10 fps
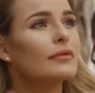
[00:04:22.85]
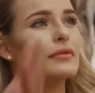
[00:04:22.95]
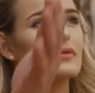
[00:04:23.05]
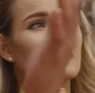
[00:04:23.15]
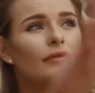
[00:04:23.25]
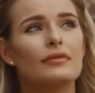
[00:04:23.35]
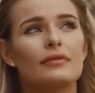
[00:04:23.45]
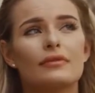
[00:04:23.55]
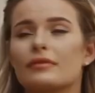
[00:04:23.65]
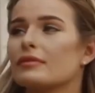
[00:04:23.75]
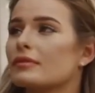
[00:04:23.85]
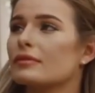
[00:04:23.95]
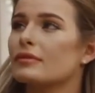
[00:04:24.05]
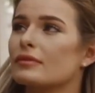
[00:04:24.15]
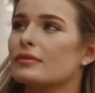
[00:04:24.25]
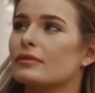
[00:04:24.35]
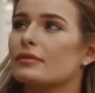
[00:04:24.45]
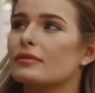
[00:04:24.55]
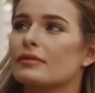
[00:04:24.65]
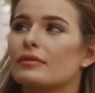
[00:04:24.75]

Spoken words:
(not speaking)